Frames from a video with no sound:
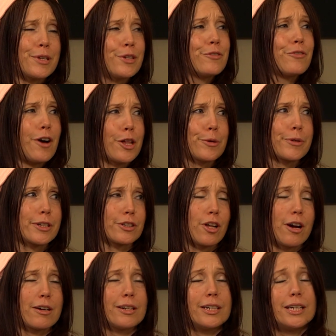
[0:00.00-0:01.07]
you follow it
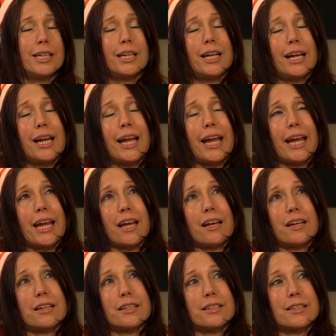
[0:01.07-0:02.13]
along.
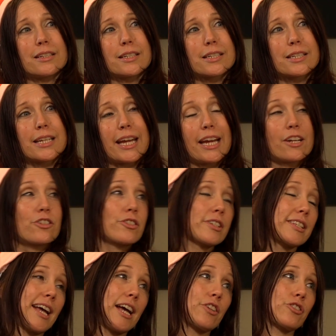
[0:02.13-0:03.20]
And
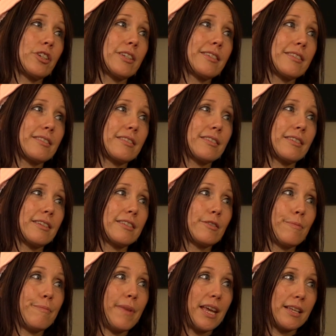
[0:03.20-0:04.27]
Angela's Ashes is
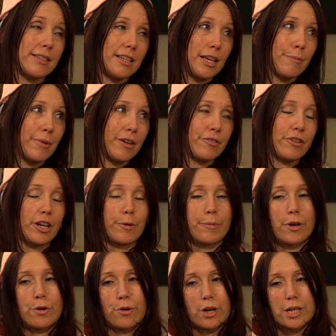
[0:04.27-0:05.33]
amazing by Frank
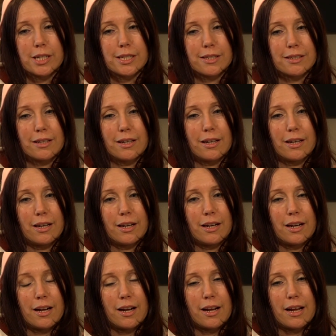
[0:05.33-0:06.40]
McCourt.
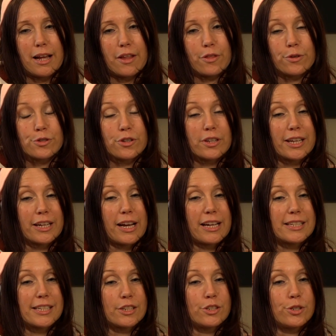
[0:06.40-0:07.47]
Those are like,
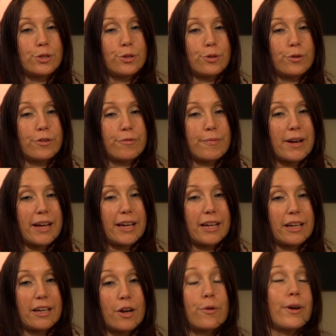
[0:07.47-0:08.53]
I'd say 2 of
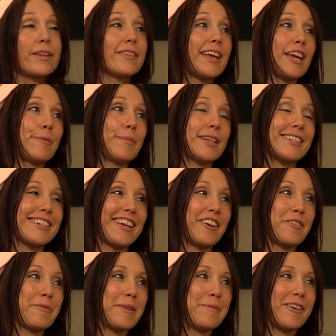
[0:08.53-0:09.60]
my, and The Handmaid's
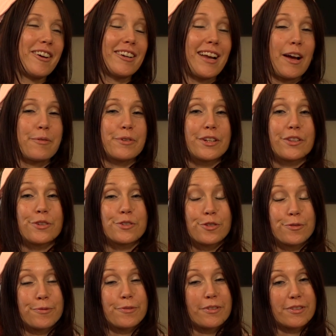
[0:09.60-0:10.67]
Tale by Margaret Atwood. Those
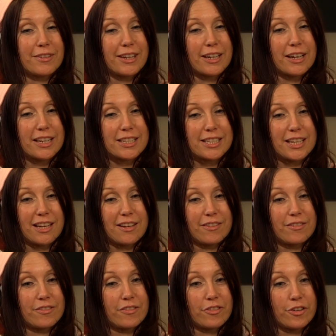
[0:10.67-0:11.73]
are like, I'd say
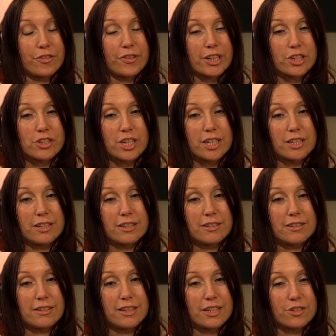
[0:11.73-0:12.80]
for fiction,
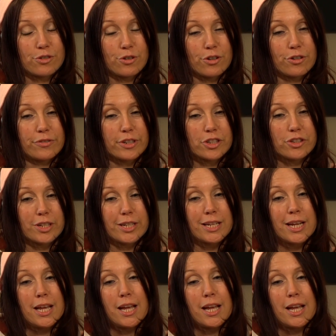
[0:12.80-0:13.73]
historical fiction.